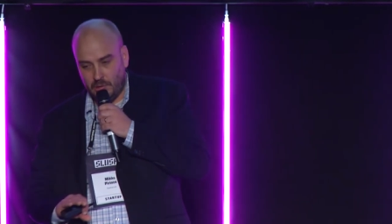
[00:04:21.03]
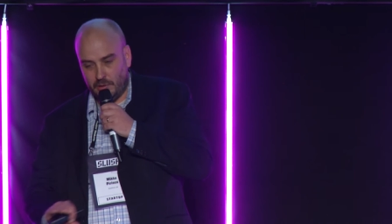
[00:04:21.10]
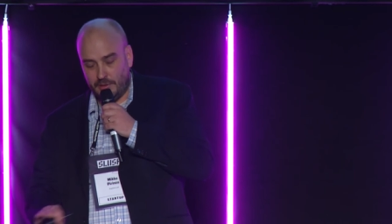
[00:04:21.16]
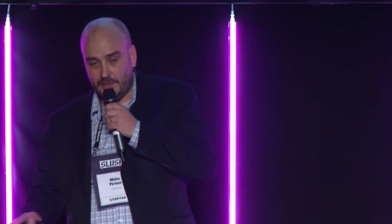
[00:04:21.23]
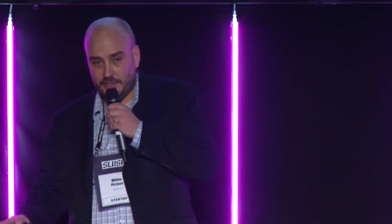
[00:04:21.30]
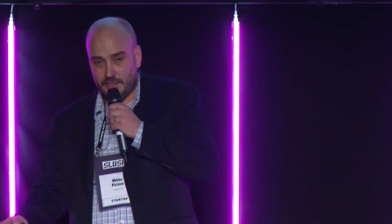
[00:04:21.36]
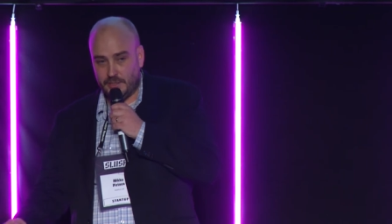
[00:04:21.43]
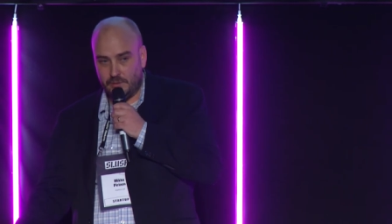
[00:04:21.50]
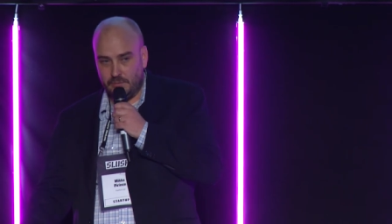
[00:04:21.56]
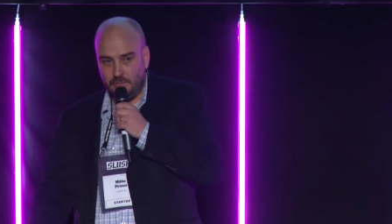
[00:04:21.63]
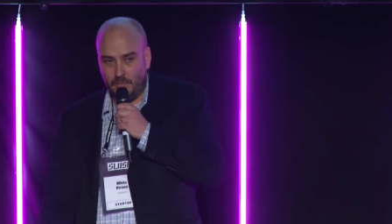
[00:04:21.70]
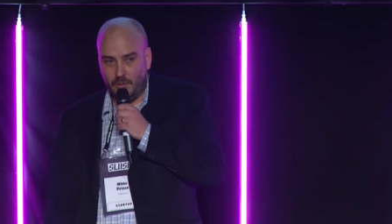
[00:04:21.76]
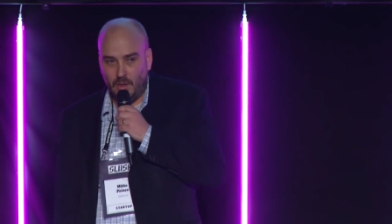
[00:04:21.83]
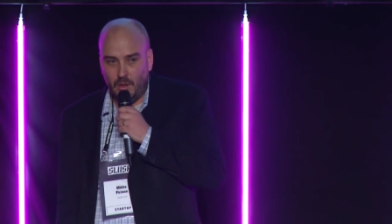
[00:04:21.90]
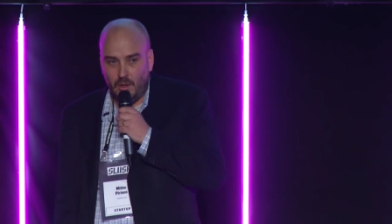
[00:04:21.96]
That's it.
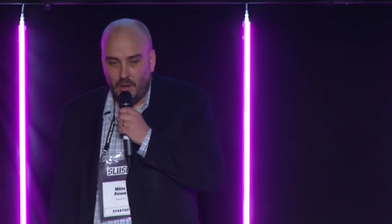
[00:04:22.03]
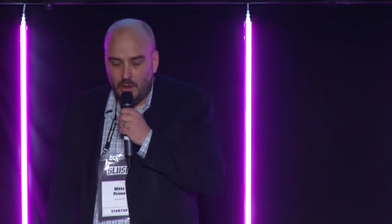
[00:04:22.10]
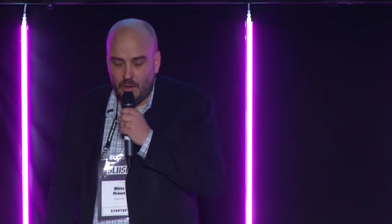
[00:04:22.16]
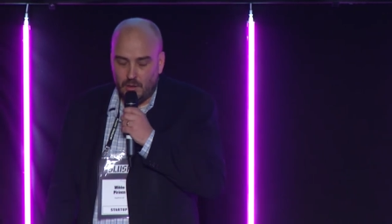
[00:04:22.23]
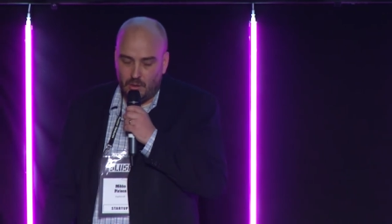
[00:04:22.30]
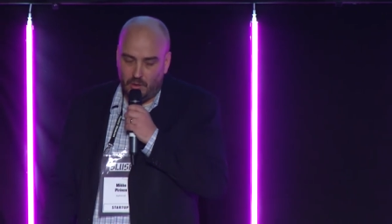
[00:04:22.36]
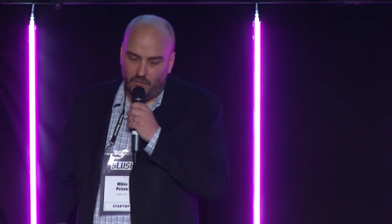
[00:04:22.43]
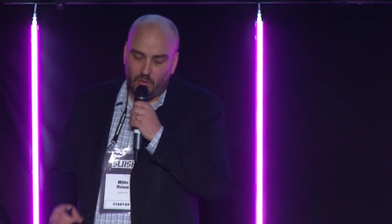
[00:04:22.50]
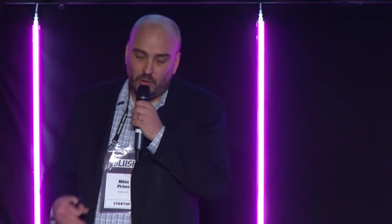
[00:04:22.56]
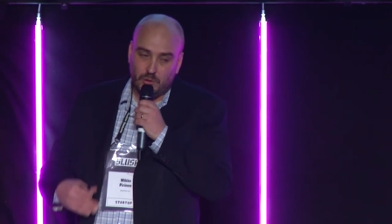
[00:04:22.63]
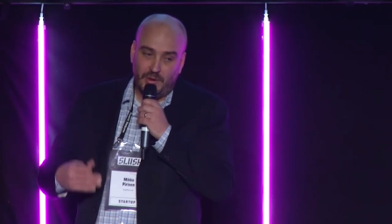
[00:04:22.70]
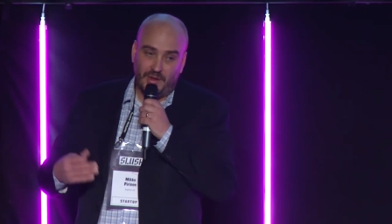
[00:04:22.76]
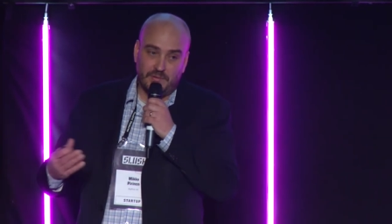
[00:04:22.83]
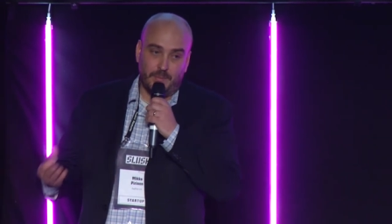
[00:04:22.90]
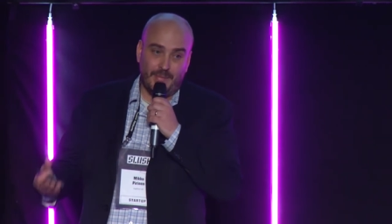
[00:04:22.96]
Of course,
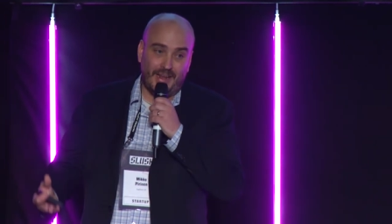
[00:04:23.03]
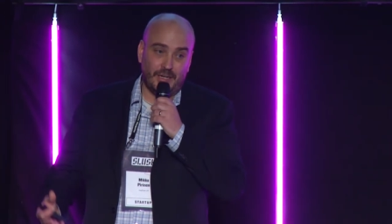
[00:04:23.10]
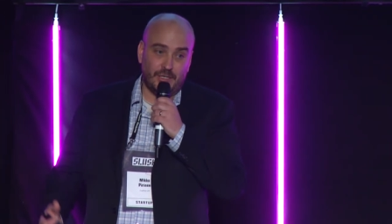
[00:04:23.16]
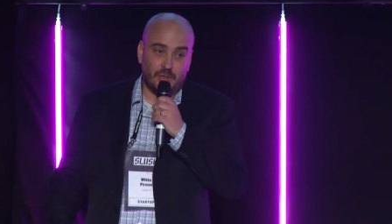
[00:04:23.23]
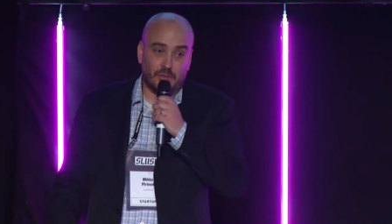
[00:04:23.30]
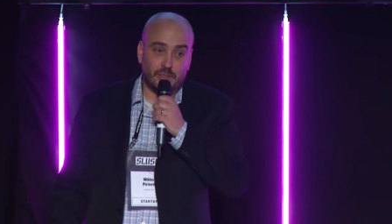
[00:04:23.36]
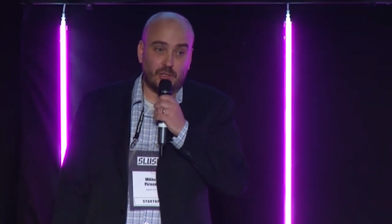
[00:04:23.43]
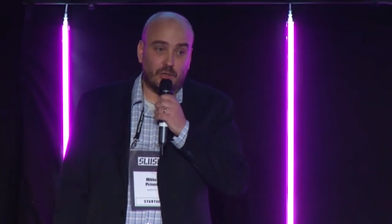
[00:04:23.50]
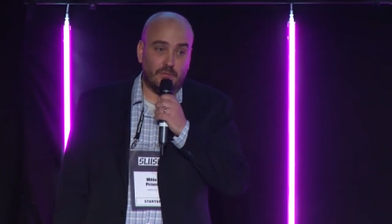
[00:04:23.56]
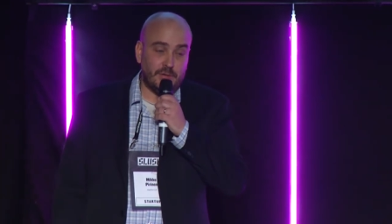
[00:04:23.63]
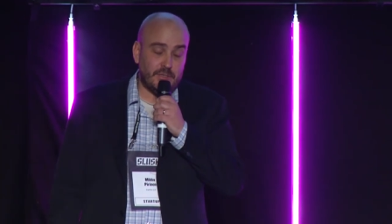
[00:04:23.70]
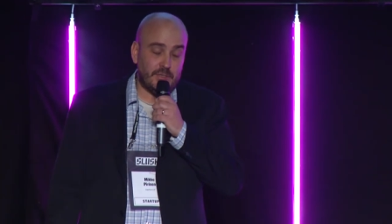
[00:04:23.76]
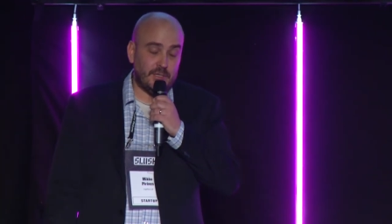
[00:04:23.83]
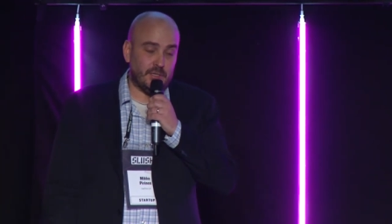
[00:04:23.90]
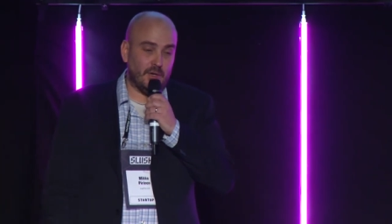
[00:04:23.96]
we have some additional
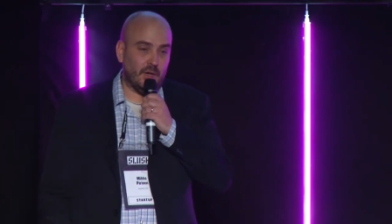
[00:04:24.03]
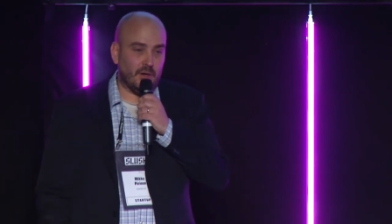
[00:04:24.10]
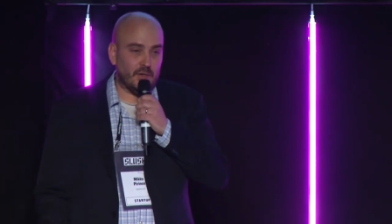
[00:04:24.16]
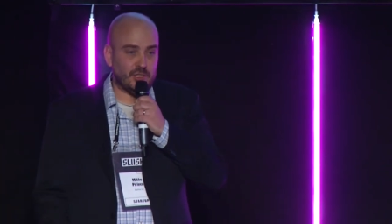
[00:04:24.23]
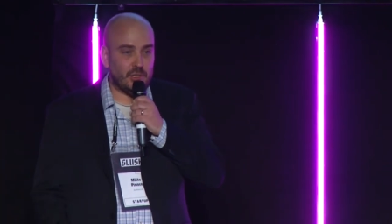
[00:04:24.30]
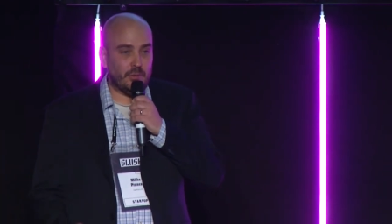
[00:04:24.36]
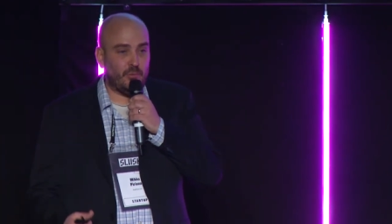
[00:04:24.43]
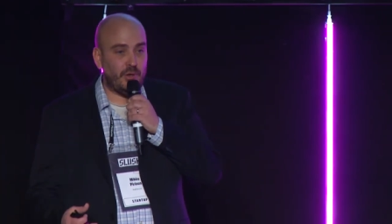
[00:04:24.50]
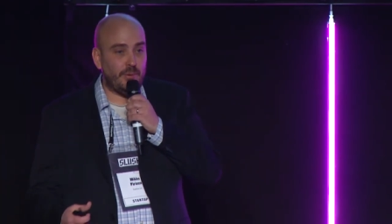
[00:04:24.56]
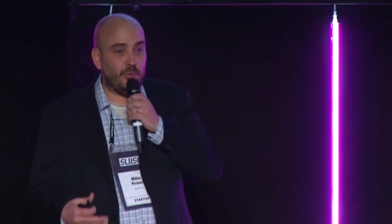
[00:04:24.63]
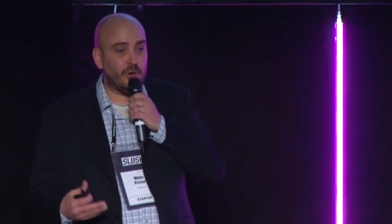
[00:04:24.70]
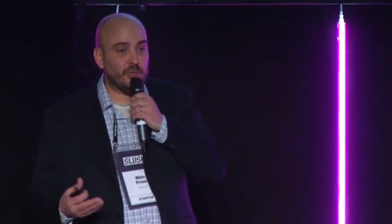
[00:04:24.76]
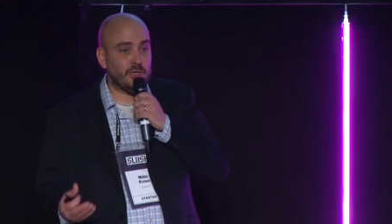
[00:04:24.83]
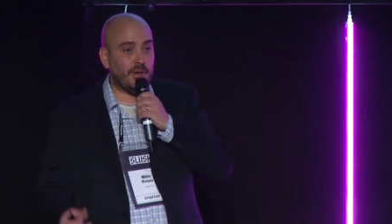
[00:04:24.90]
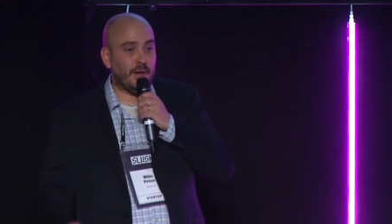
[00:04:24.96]
services like custom
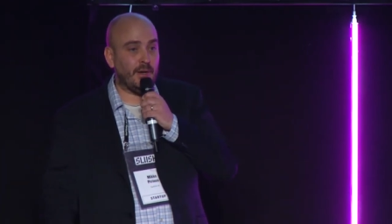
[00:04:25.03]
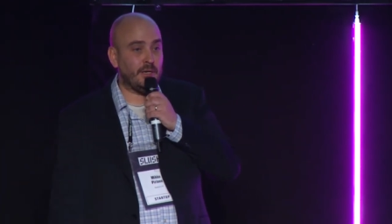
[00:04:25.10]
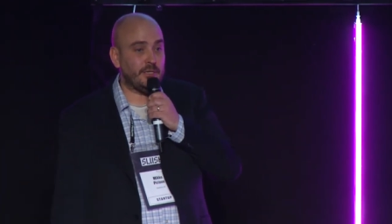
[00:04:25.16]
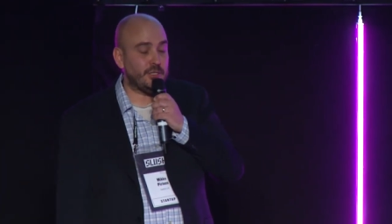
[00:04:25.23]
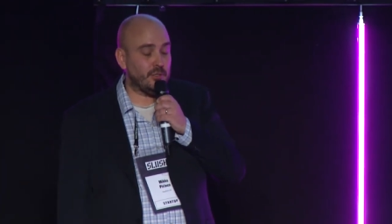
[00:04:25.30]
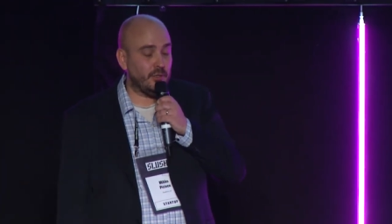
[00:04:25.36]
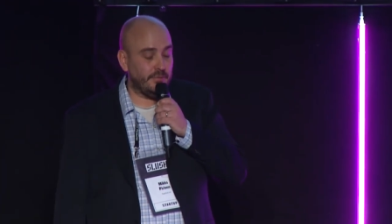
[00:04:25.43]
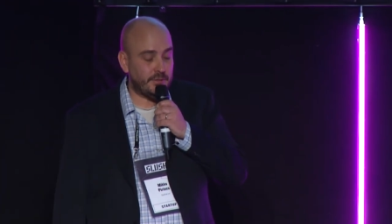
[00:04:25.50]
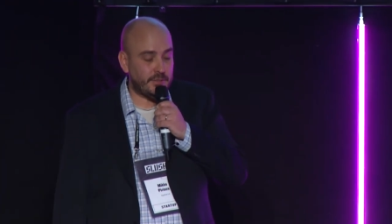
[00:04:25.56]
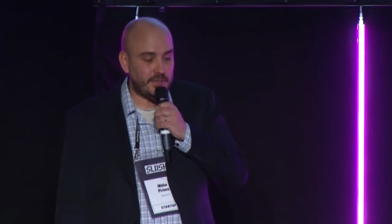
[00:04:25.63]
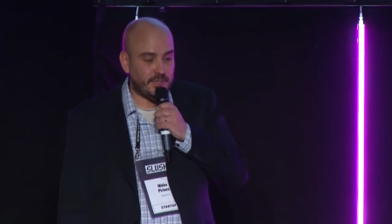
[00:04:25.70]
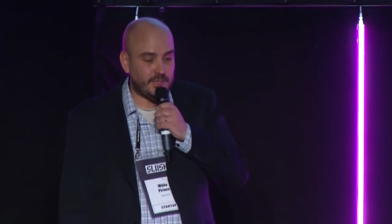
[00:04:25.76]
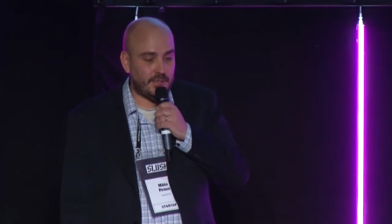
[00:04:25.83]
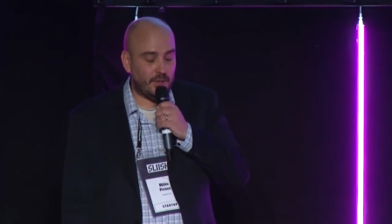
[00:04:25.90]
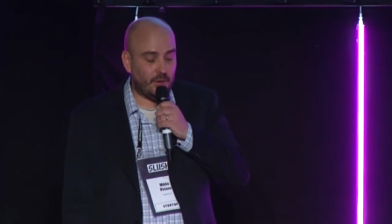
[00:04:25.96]
reports and analyst
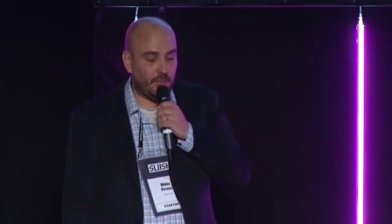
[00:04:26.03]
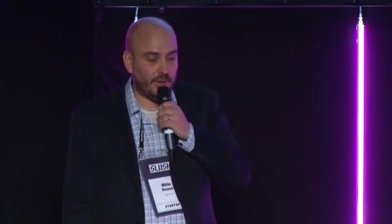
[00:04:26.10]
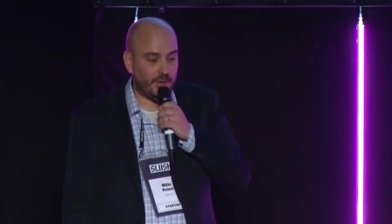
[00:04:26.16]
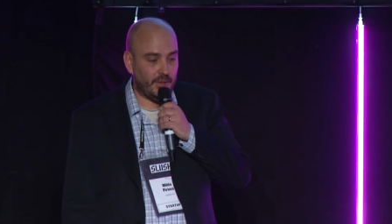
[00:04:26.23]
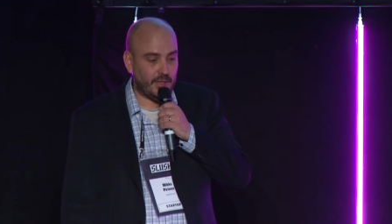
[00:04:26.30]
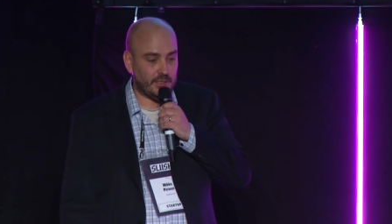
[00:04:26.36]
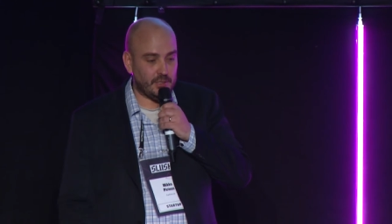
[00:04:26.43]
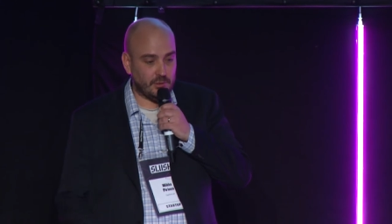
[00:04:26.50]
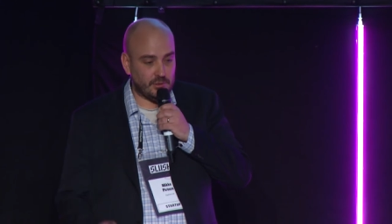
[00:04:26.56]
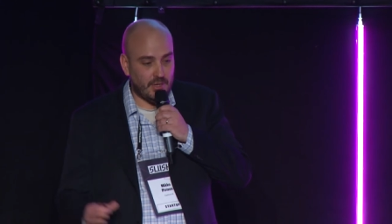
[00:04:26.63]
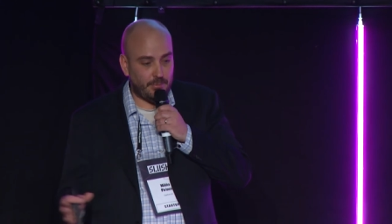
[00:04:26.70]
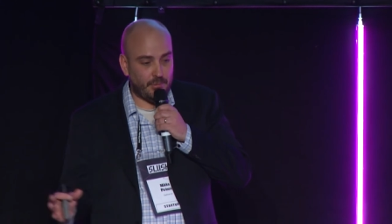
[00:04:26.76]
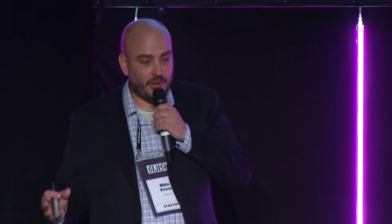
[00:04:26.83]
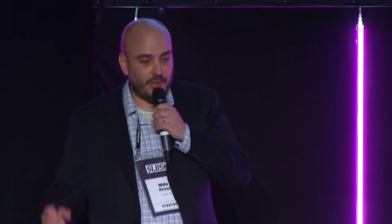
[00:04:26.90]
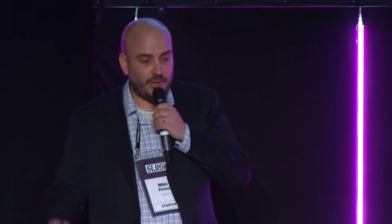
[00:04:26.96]
services there, but that's a
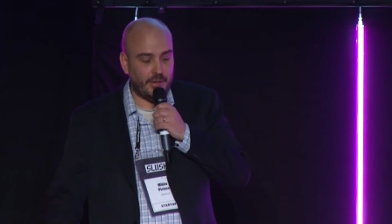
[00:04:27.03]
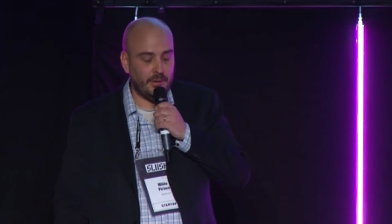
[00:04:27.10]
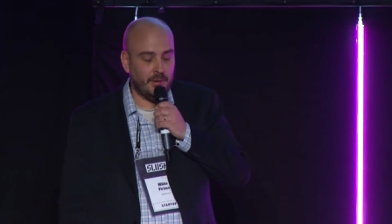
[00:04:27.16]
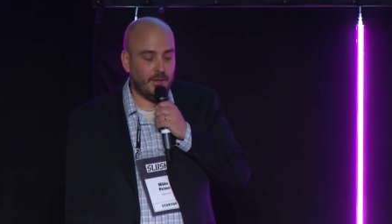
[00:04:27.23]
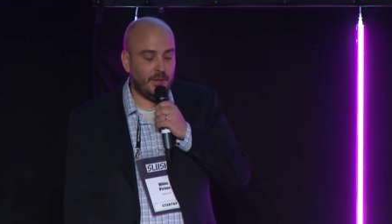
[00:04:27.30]
separate thing.